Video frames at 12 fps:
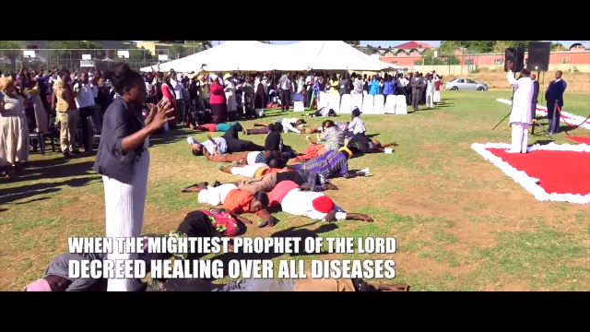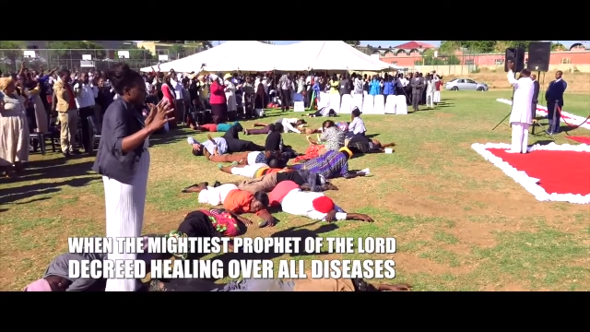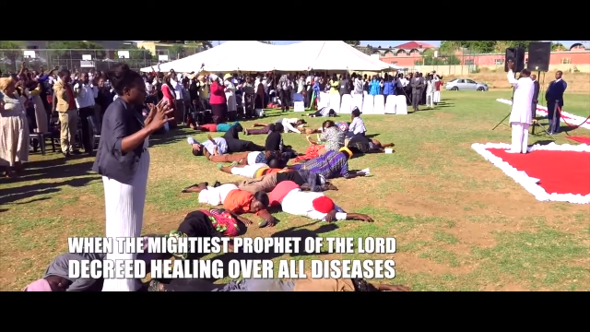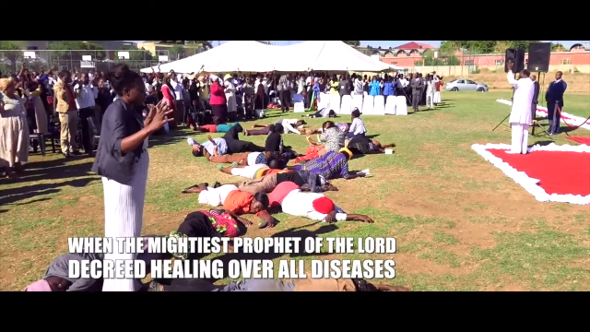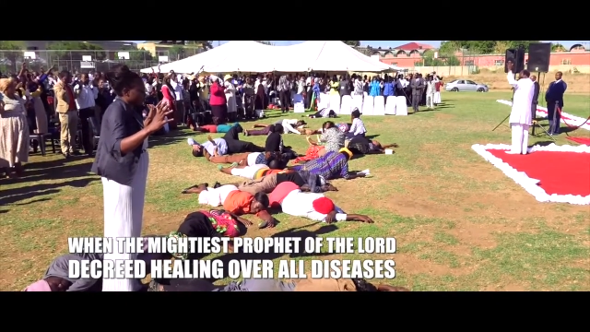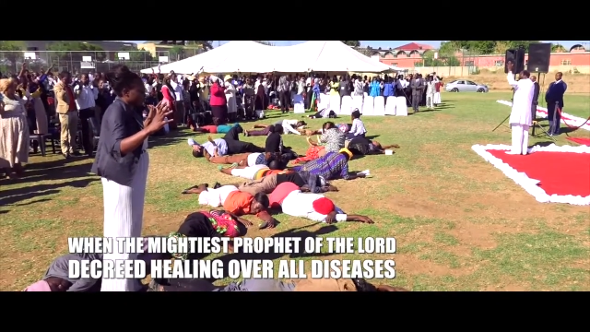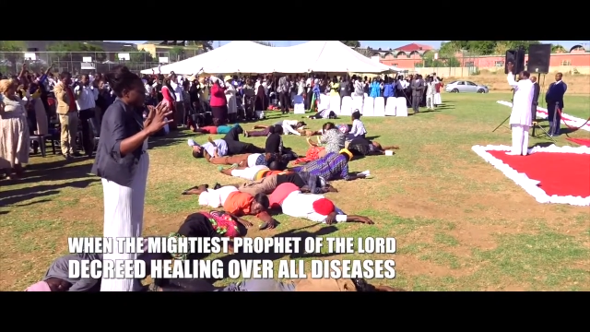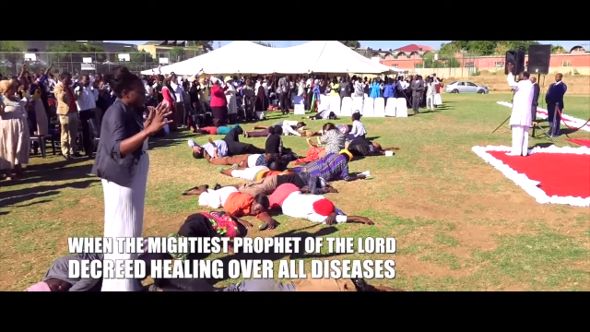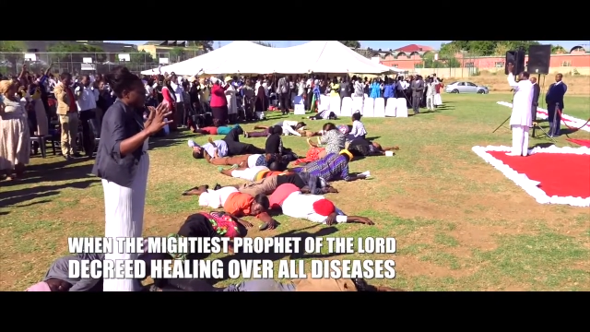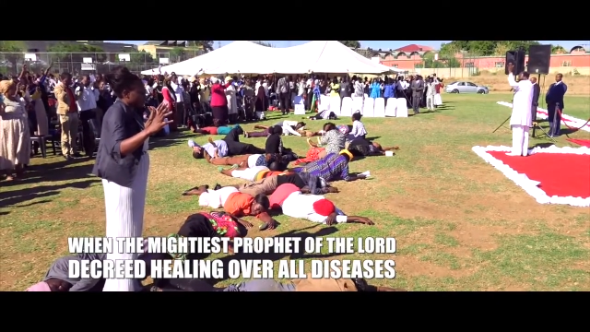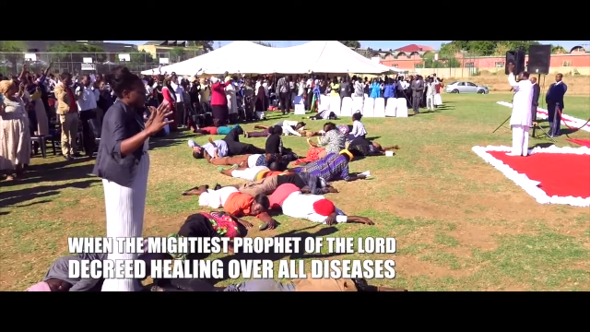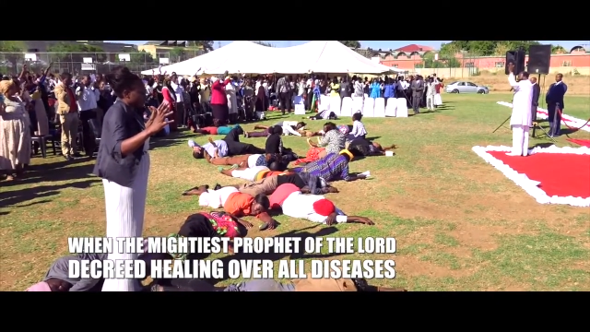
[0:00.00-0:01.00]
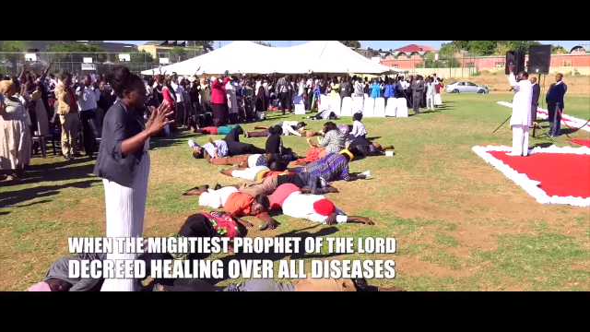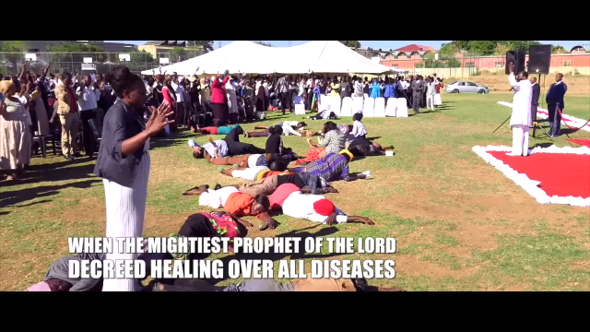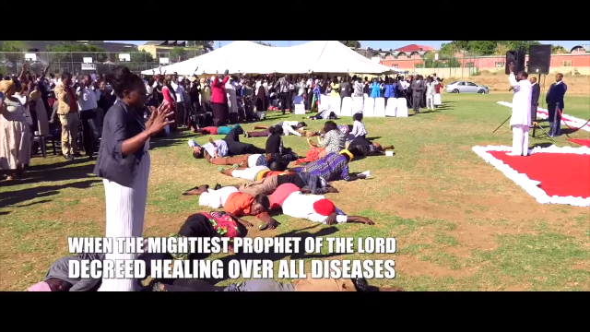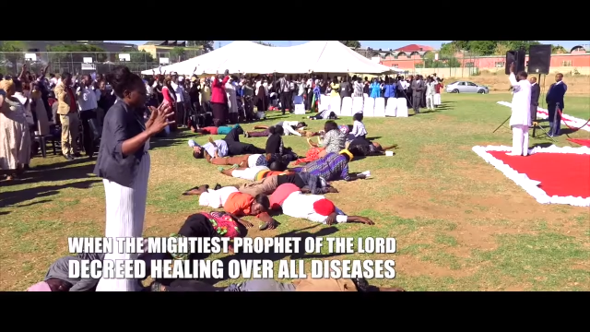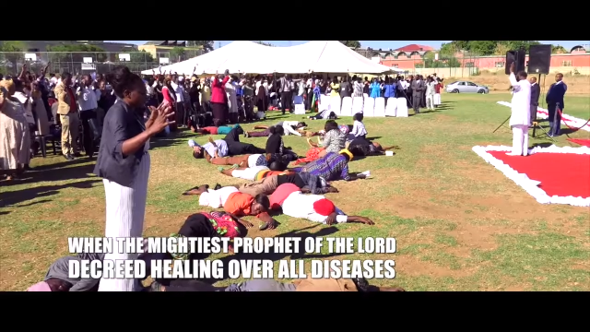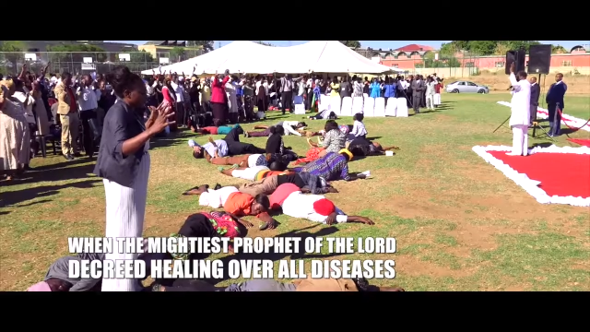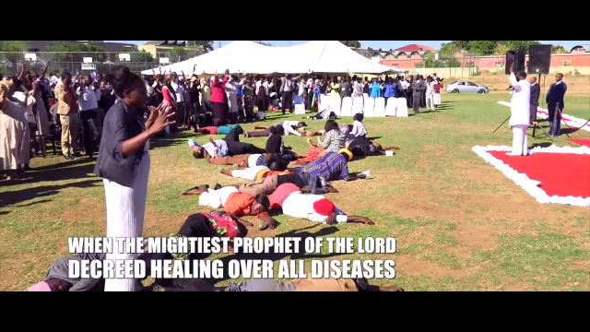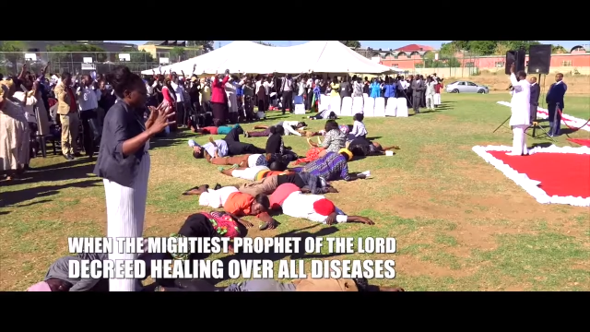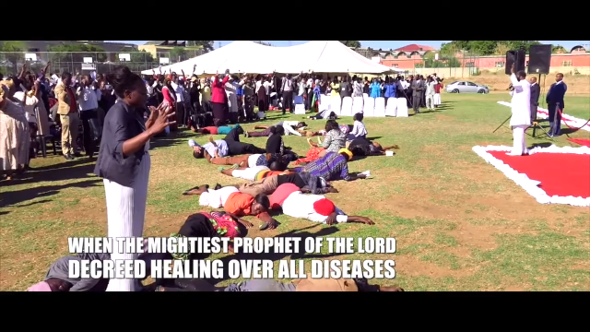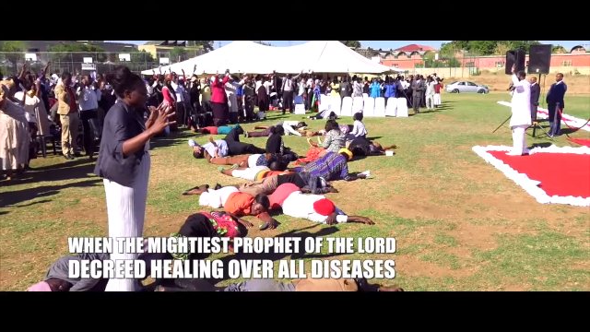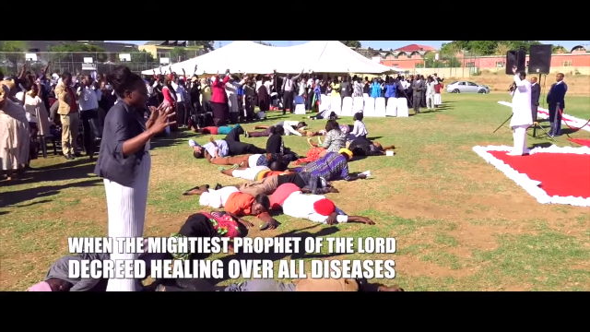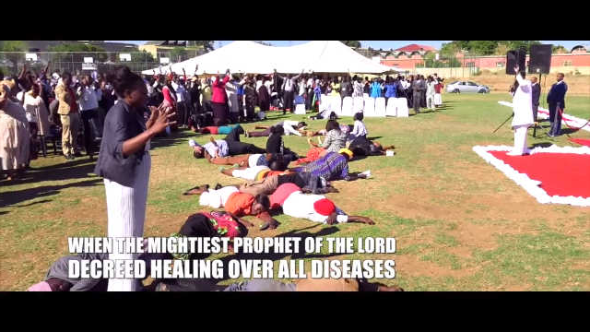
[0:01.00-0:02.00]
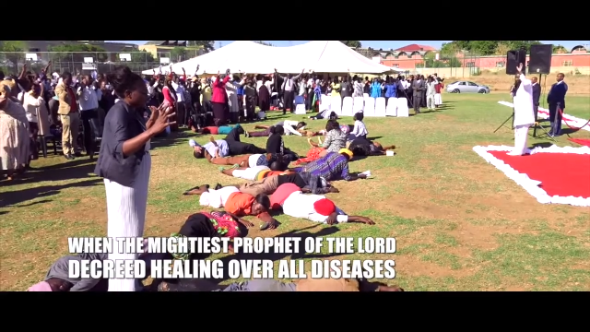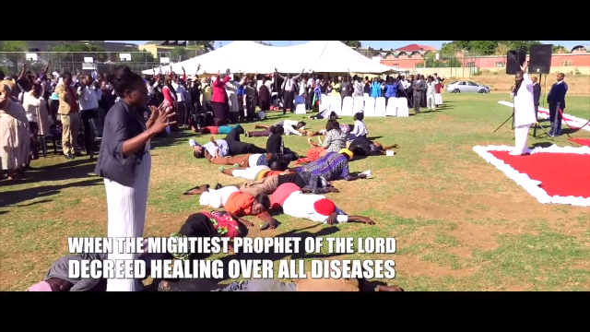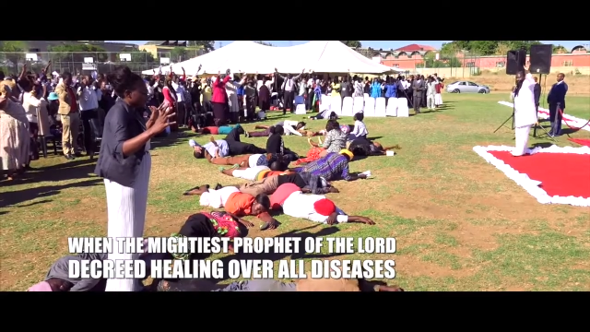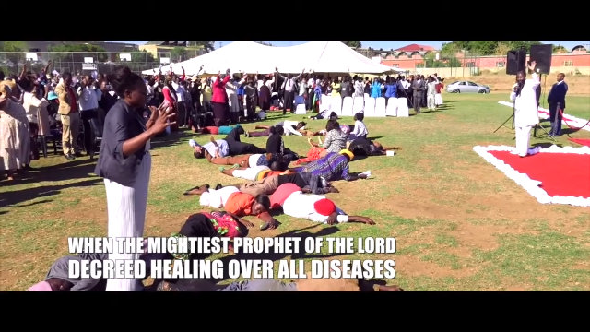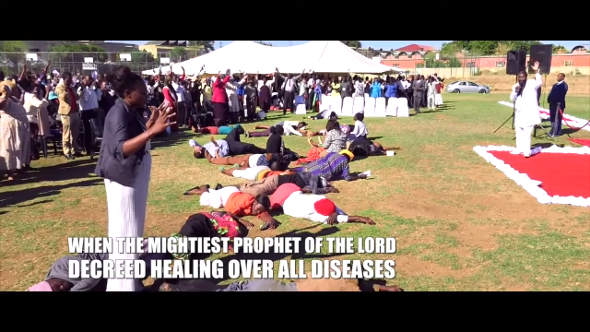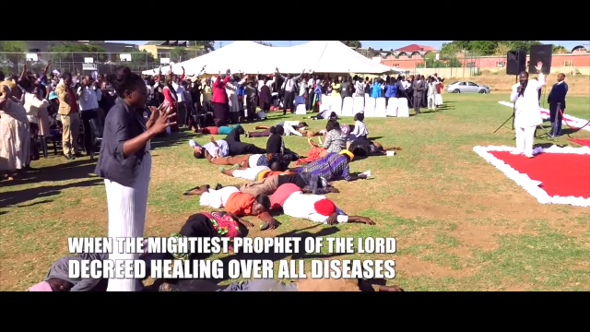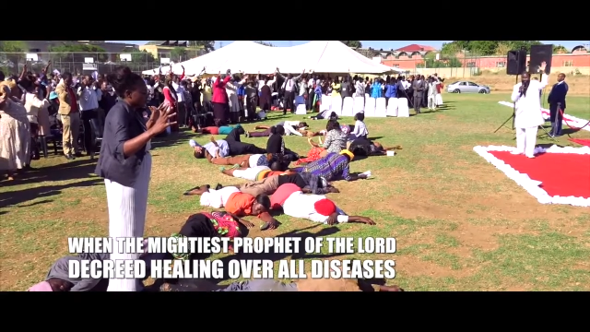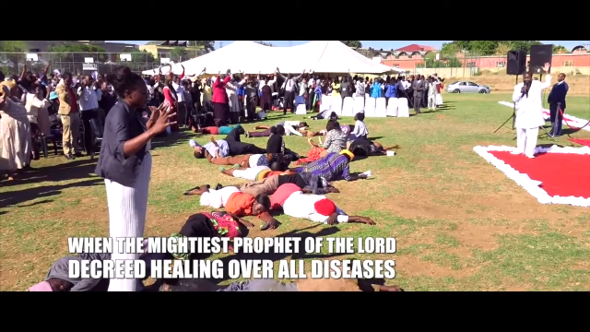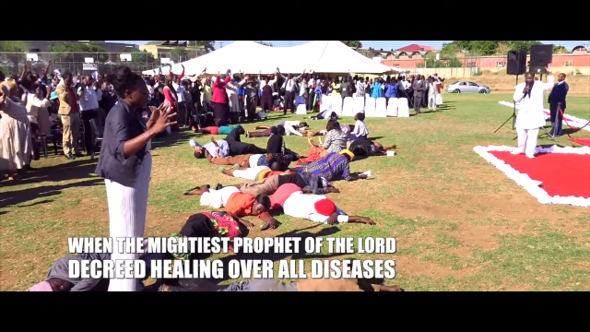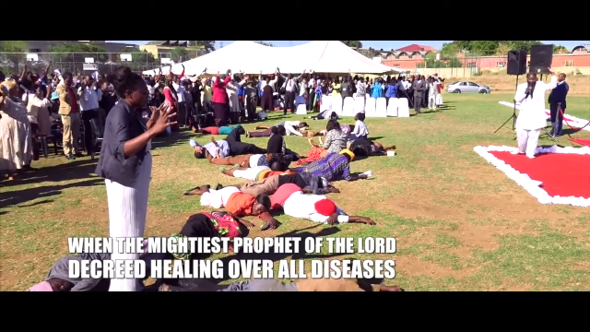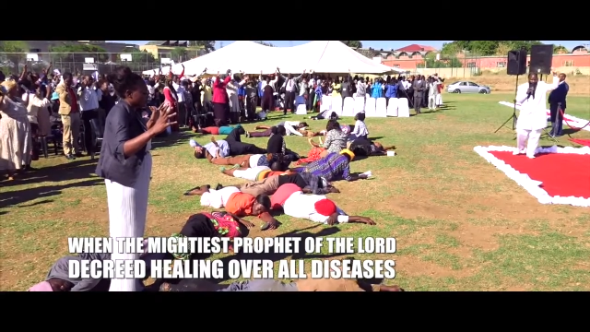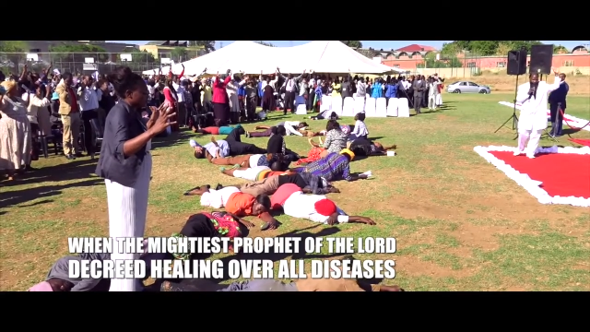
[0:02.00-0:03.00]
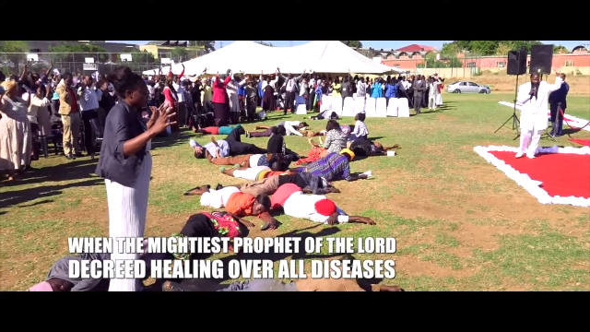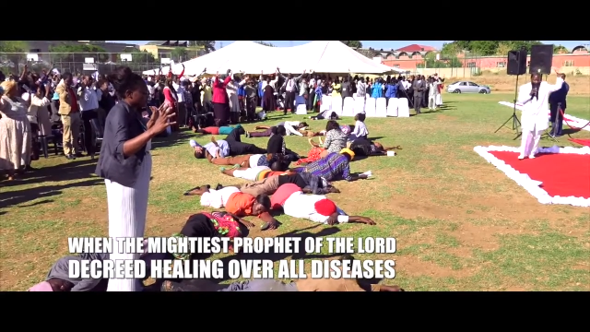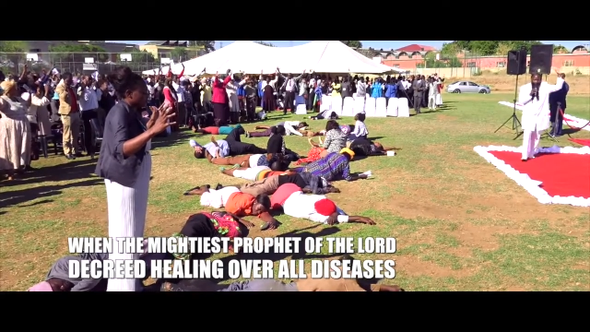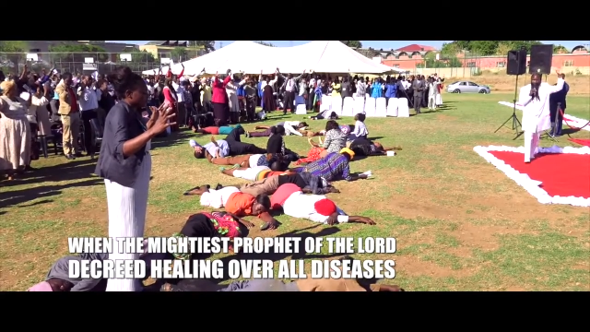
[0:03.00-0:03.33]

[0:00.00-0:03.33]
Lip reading: (no speaker visible)